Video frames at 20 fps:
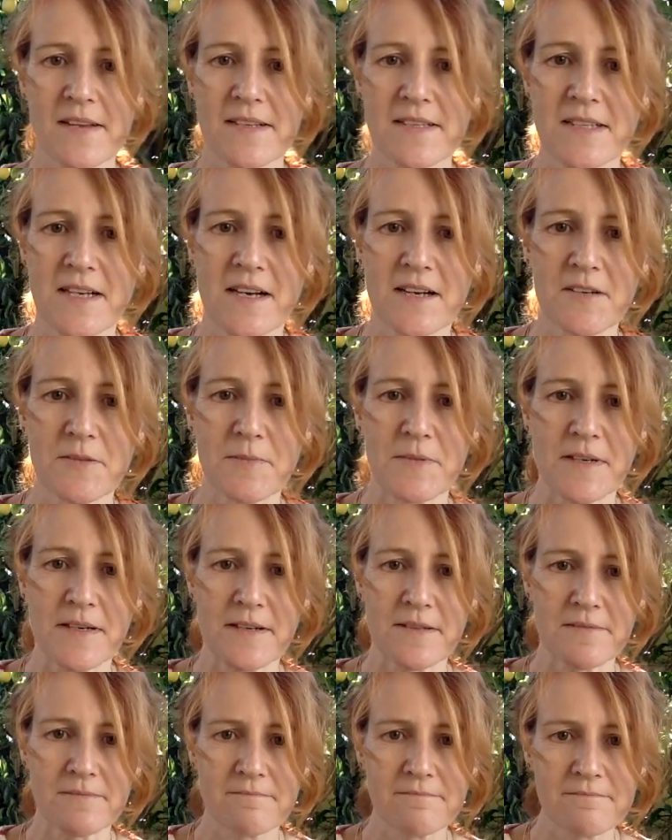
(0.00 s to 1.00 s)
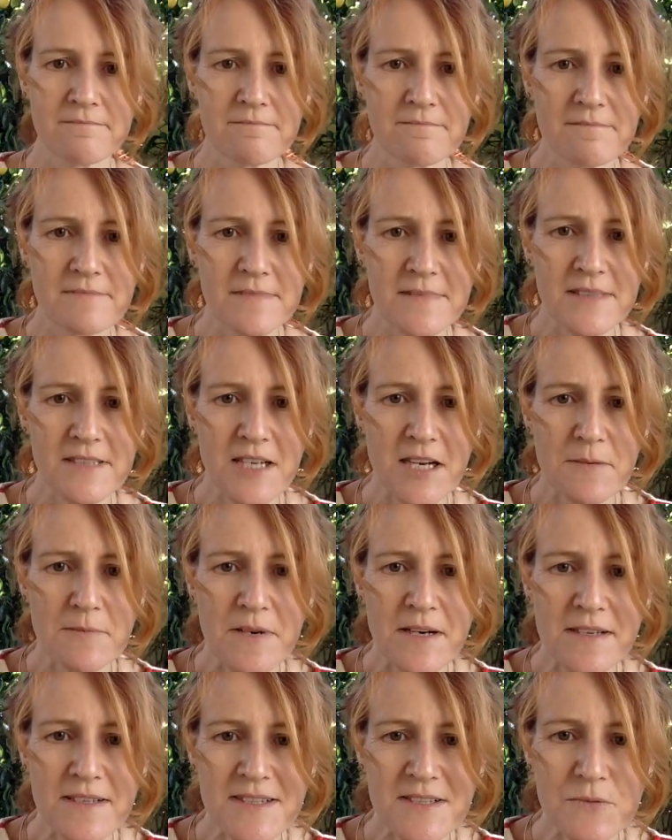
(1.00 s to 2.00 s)
dark brown
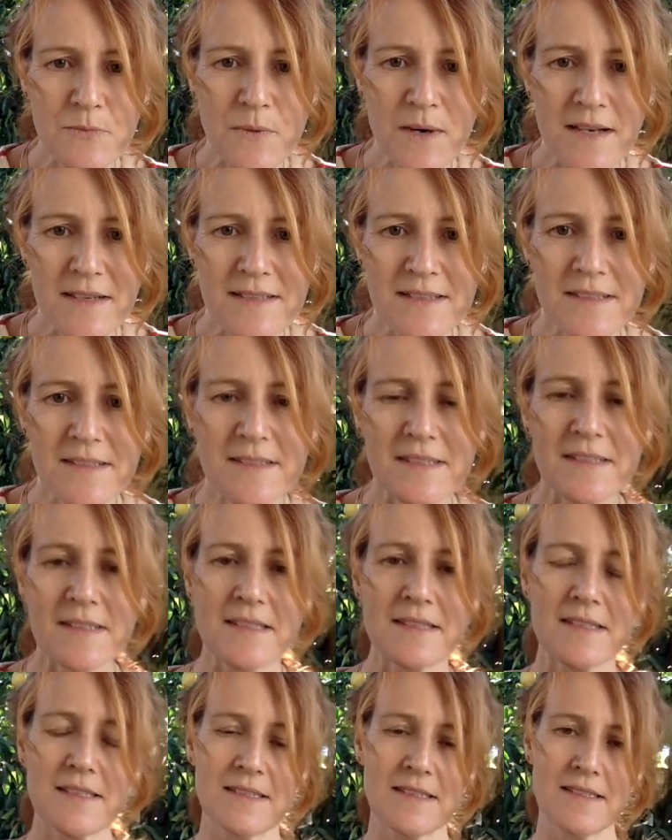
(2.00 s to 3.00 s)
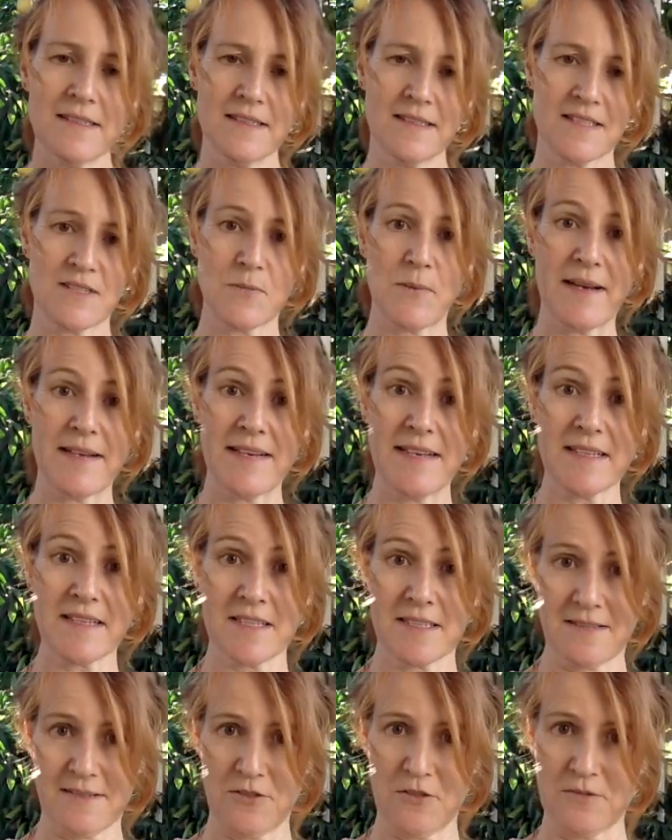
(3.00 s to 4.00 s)
suede,
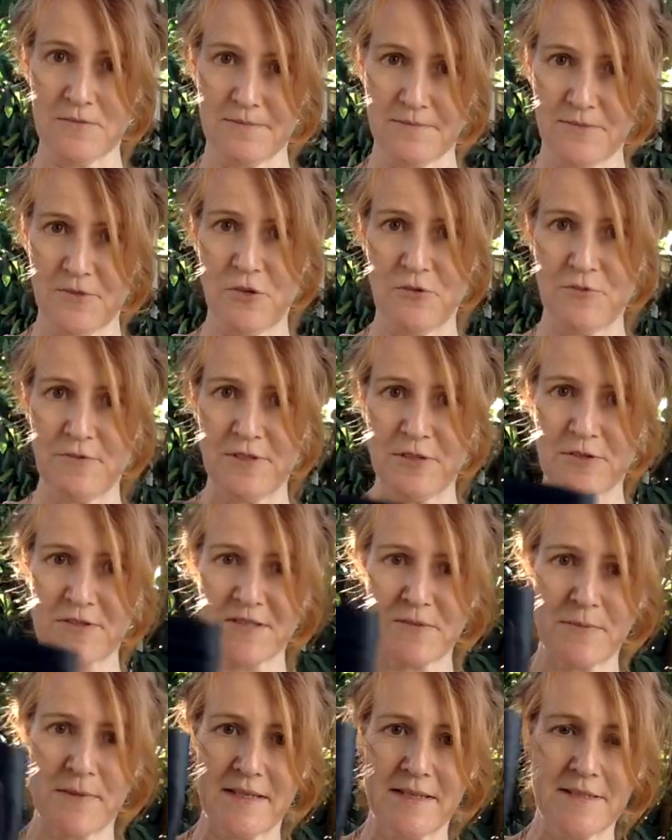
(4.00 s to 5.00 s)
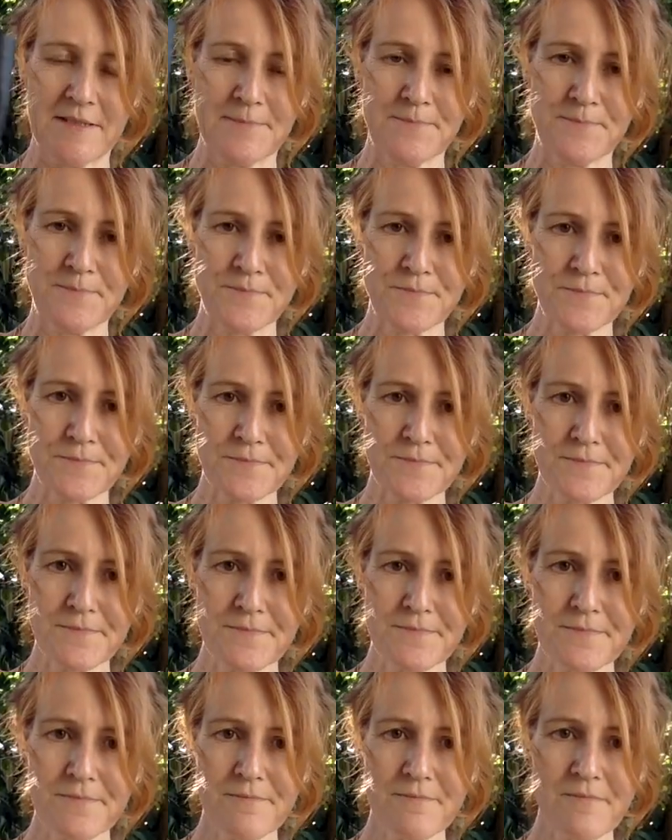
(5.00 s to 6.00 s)
suedette, not real suede.
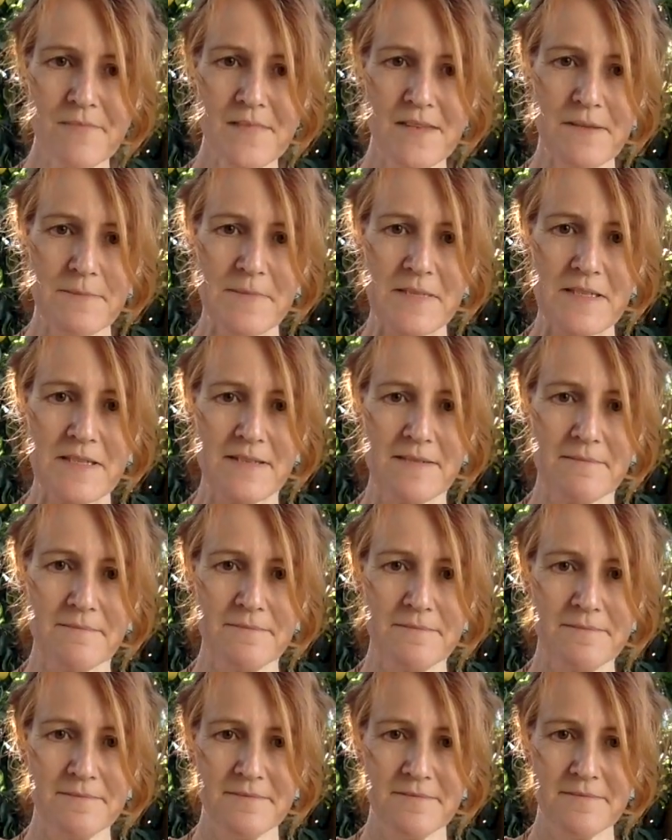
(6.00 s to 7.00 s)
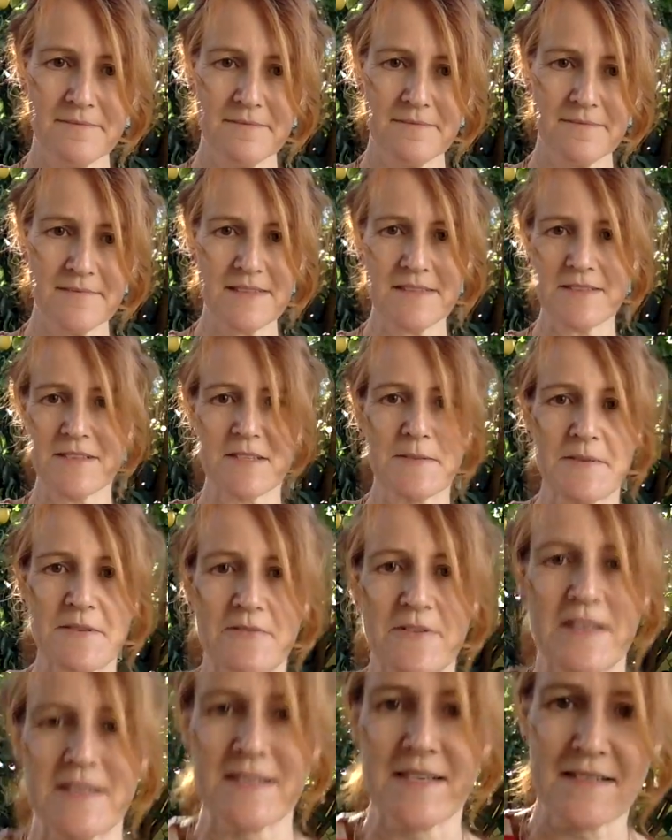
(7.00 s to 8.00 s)
They've just been
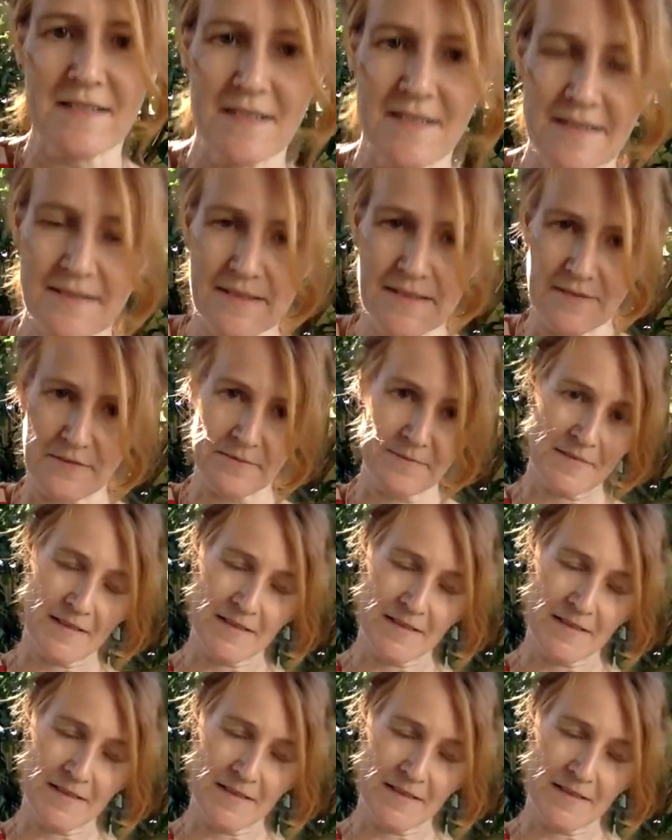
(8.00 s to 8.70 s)
fantastic. So,